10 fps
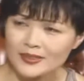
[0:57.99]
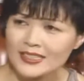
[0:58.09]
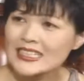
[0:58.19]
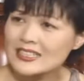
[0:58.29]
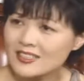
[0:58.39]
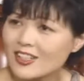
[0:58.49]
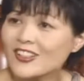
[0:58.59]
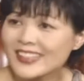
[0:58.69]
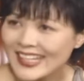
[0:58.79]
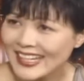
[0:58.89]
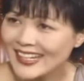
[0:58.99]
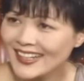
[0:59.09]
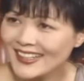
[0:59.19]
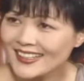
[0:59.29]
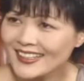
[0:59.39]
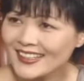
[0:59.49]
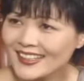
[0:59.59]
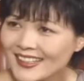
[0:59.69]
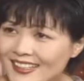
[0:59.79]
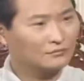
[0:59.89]
how about wow. this Sunday?
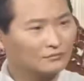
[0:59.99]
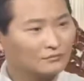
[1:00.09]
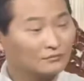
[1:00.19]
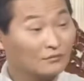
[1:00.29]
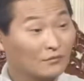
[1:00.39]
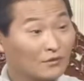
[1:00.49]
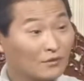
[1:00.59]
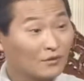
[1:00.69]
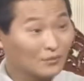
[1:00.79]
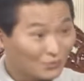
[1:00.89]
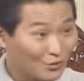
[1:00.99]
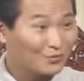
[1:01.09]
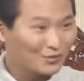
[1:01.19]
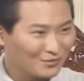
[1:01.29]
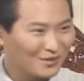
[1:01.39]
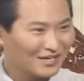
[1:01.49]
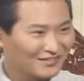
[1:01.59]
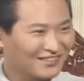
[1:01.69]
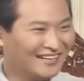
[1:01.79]
No problem.